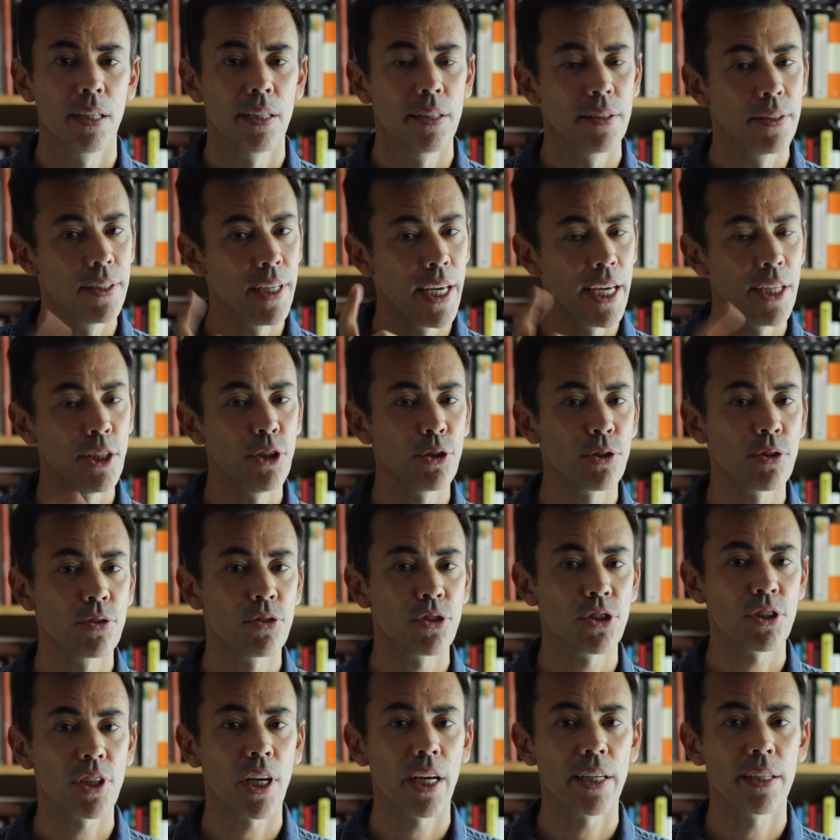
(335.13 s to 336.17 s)
There you can
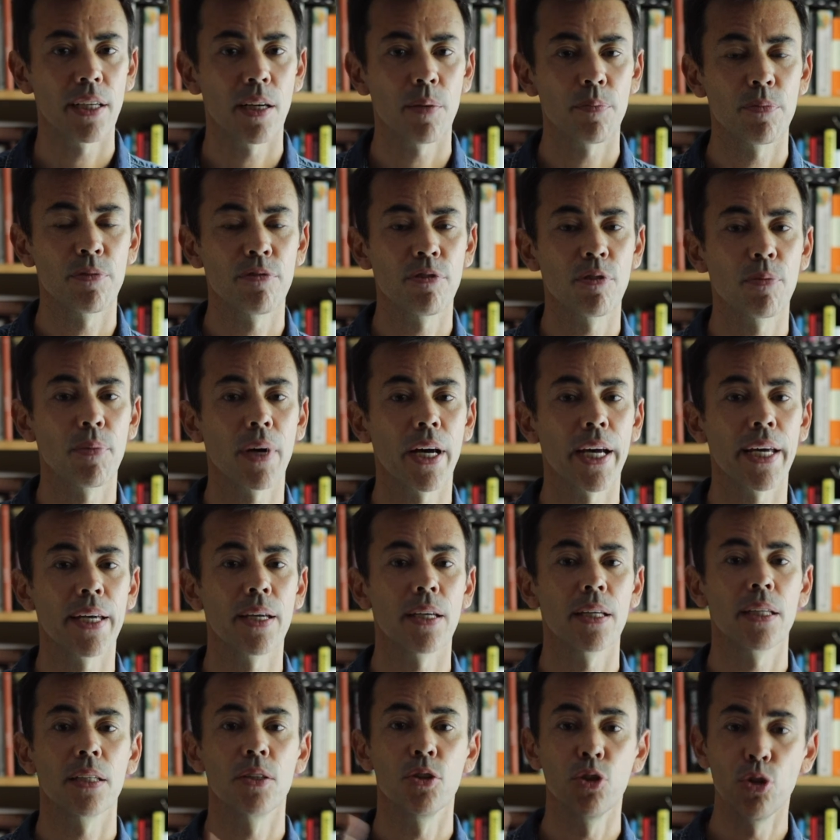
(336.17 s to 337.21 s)
sign up for my
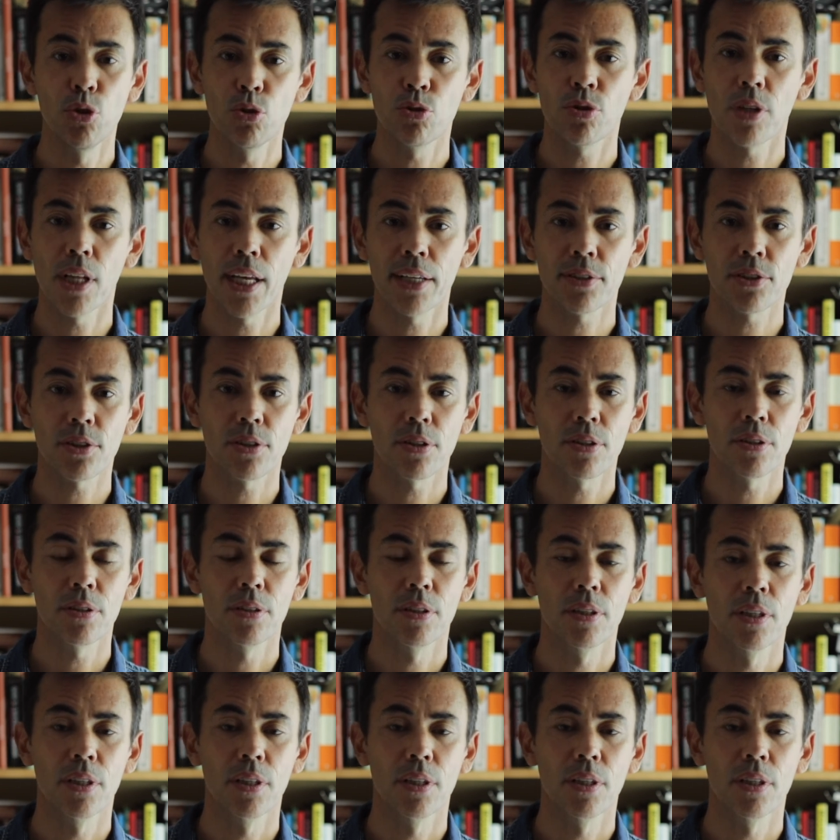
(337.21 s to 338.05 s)
newsletter.